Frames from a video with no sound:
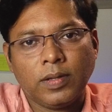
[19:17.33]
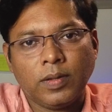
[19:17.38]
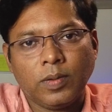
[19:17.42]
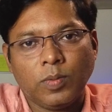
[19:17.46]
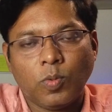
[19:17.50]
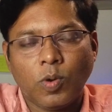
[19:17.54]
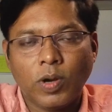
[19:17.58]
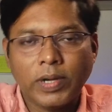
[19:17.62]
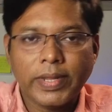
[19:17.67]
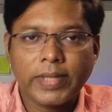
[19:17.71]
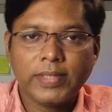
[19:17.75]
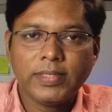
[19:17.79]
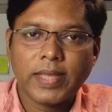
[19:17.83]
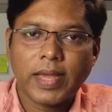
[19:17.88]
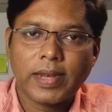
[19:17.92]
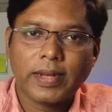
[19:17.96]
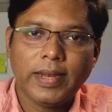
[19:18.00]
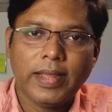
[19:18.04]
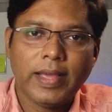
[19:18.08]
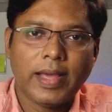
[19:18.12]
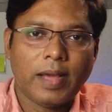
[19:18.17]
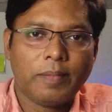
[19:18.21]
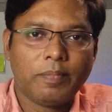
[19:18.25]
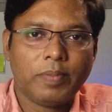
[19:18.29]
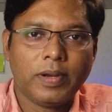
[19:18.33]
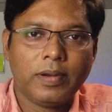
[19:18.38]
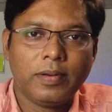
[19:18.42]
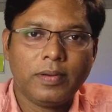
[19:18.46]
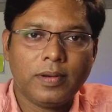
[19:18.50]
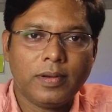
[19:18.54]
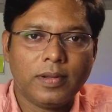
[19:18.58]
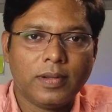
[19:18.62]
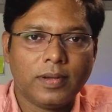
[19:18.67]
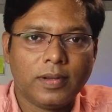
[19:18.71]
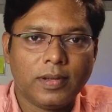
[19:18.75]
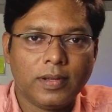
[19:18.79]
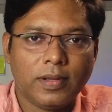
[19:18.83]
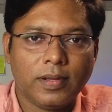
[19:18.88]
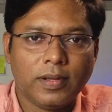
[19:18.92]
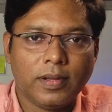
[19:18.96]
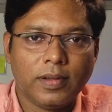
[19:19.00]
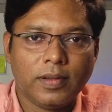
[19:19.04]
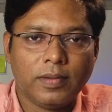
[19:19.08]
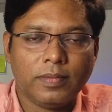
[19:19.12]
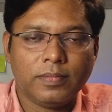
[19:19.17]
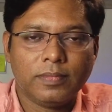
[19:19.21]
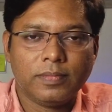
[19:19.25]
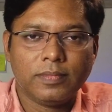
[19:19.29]
What exactly happened?
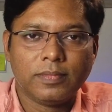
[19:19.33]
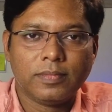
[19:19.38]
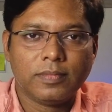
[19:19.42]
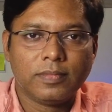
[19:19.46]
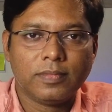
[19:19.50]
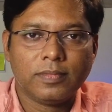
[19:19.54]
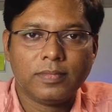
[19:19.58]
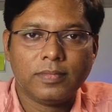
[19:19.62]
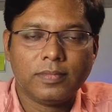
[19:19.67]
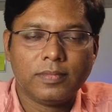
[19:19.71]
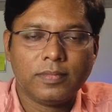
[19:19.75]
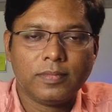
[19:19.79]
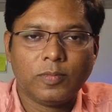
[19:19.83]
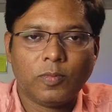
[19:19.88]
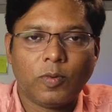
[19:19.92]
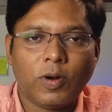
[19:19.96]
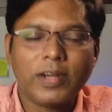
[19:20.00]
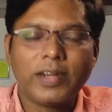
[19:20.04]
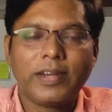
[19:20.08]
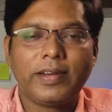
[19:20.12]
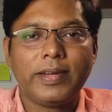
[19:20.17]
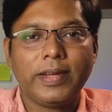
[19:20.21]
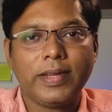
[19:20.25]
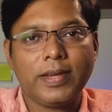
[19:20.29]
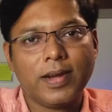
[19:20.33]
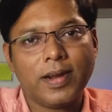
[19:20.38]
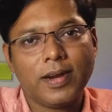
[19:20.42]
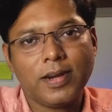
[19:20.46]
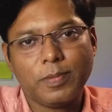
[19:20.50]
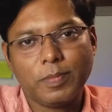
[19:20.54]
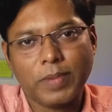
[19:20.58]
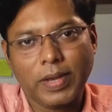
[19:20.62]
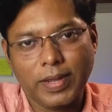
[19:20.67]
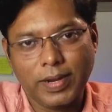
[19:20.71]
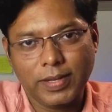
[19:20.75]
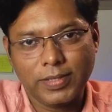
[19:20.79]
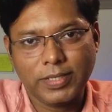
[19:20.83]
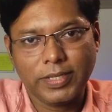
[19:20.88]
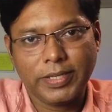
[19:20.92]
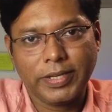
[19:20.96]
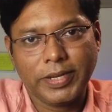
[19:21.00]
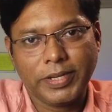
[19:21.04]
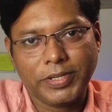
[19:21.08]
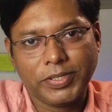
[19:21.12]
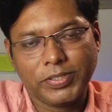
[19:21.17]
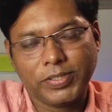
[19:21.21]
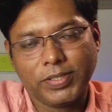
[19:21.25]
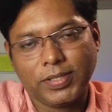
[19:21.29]
What triggered my
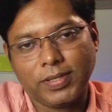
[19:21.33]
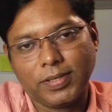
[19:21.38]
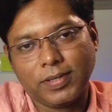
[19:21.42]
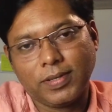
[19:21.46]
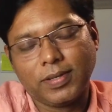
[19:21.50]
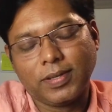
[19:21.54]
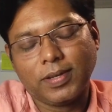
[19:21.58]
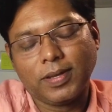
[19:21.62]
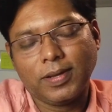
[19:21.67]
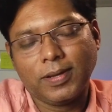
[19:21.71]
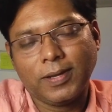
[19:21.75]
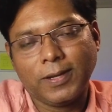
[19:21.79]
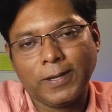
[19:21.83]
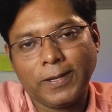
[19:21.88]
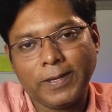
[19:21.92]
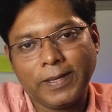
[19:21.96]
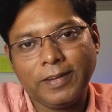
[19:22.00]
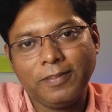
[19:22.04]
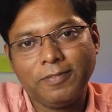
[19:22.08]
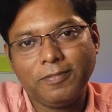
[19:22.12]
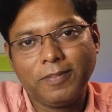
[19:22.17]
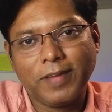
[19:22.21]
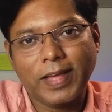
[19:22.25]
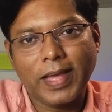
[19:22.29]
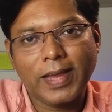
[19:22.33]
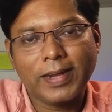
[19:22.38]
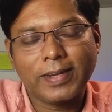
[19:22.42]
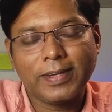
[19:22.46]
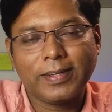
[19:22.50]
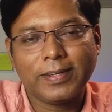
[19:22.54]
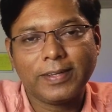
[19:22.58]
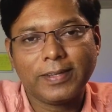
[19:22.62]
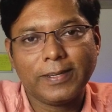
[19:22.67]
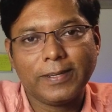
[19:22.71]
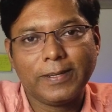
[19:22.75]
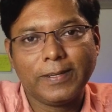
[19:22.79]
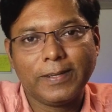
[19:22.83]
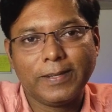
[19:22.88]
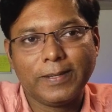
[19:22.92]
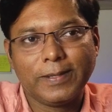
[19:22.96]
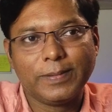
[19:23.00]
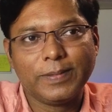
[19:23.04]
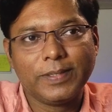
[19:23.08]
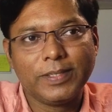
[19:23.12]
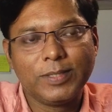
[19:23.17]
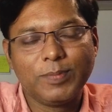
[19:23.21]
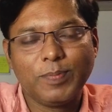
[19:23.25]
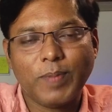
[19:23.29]
resignation? In fact,
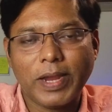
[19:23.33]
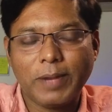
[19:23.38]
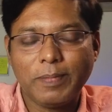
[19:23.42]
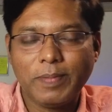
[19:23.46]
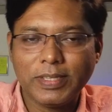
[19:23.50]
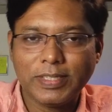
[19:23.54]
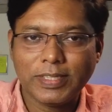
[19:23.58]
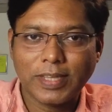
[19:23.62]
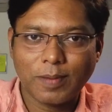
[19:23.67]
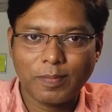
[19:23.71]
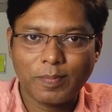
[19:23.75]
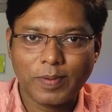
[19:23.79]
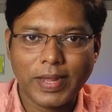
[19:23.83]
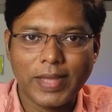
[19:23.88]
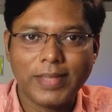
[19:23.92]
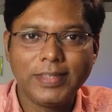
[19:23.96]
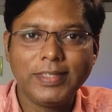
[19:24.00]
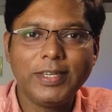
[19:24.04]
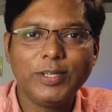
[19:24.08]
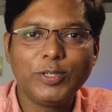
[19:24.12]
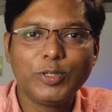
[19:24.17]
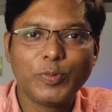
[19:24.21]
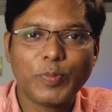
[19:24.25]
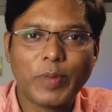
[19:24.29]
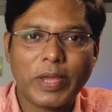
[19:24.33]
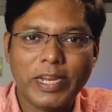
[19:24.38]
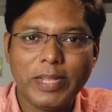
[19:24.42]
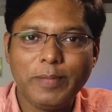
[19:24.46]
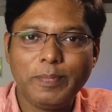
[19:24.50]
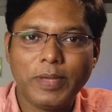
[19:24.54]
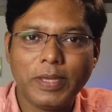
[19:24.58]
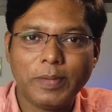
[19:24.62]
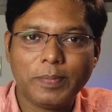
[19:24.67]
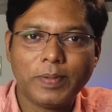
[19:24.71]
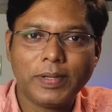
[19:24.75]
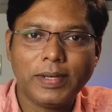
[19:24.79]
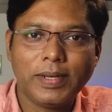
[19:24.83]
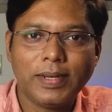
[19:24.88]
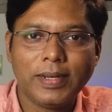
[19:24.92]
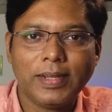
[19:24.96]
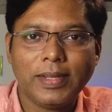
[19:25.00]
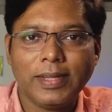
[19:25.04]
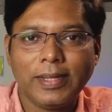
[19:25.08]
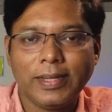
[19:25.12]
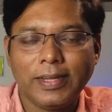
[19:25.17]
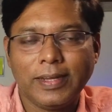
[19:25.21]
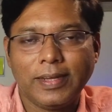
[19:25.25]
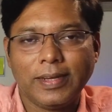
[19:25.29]
this might be surprising to many people.
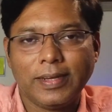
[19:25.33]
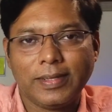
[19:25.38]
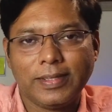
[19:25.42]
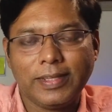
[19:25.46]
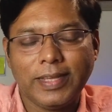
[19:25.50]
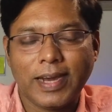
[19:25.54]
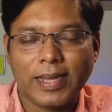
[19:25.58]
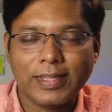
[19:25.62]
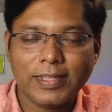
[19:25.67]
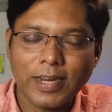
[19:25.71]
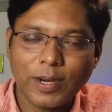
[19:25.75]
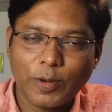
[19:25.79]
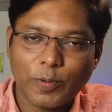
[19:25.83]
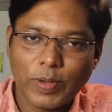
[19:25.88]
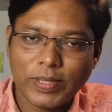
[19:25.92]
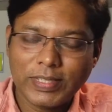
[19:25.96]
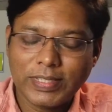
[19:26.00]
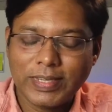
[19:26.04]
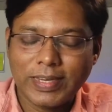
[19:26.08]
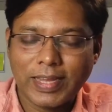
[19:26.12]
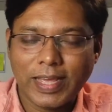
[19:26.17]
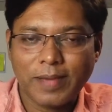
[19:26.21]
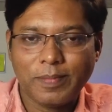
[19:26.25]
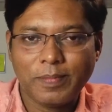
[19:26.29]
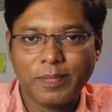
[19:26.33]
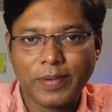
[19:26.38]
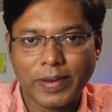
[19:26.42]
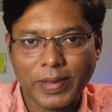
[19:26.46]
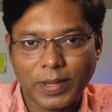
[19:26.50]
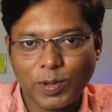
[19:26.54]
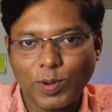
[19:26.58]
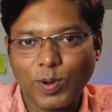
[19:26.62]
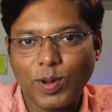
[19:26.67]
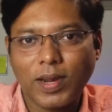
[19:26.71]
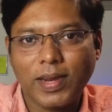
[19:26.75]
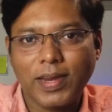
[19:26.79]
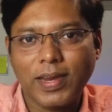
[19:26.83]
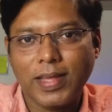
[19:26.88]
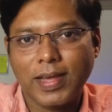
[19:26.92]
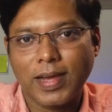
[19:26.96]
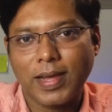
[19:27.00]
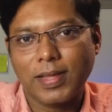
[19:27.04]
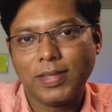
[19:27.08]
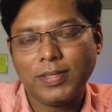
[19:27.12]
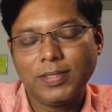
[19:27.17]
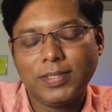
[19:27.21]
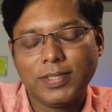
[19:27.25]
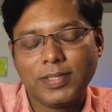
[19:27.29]
The other question I am regularly
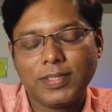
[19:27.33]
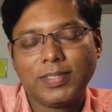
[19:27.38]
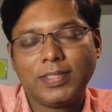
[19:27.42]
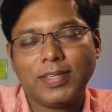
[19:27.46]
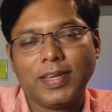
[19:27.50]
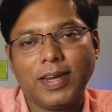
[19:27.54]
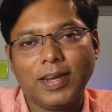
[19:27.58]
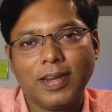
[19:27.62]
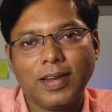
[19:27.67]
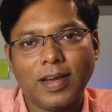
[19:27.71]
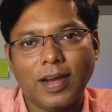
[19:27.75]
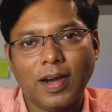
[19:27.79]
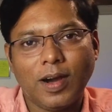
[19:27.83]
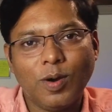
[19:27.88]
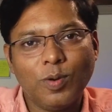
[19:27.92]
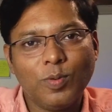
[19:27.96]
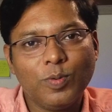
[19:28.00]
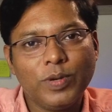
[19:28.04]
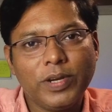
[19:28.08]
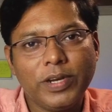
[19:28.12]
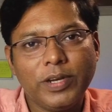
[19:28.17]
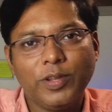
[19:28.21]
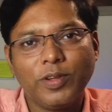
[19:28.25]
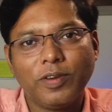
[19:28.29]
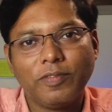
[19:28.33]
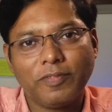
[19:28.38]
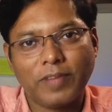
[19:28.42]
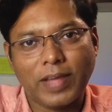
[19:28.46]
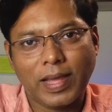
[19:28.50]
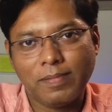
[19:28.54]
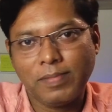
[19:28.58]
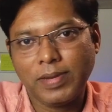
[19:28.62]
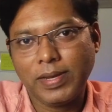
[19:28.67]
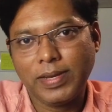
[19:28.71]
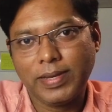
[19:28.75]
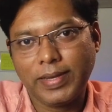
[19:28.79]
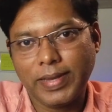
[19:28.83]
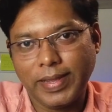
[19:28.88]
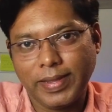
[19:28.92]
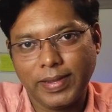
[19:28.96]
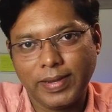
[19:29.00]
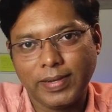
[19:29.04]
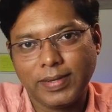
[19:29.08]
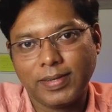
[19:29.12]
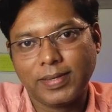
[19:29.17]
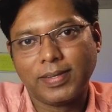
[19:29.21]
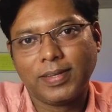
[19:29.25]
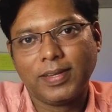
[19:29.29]
asked is that, how did your family take
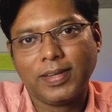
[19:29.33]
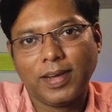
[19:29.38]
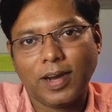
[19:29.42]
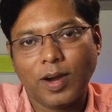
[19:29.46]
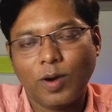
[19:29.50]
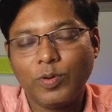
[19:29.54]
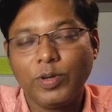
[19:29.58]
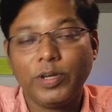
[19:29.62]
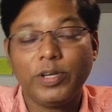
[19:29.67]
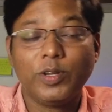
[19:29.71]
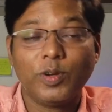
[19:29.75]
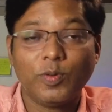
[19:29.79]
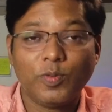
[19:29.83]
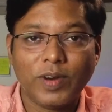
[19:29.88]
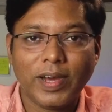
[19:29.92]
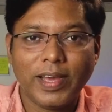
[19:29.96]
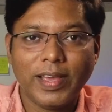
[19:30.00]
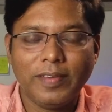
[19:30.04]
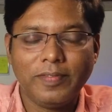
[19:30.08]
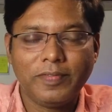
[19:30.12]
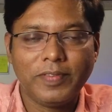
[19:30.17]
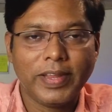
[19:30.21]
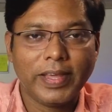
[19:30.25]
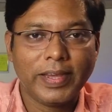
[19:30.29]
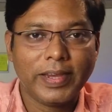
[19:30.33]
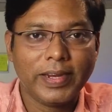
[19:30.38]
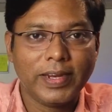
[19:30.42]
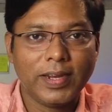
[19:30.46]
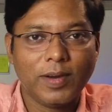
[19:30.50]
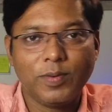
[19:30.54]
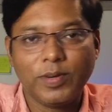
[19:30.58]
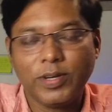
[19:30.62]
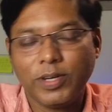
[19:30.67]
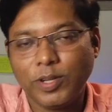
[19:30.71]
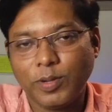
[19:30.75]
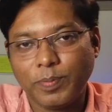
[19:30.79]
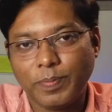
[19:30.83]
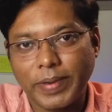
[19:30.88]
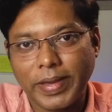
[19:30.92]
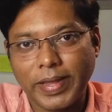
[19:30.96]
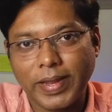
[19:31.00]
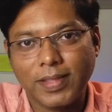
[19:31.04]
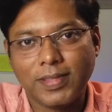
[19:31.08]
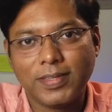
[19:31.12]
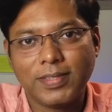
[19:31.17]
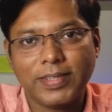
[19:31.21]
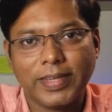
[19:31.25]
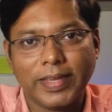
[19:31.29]
it? How did your wife take it? How did your
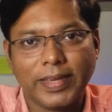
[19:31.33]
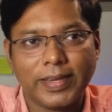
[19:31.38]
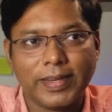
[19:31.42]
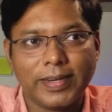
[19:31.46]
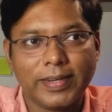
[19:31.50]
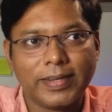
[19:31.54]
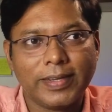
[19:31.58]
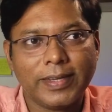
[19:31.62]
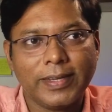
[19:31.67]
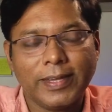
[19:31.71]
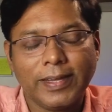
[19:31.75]
parents take it?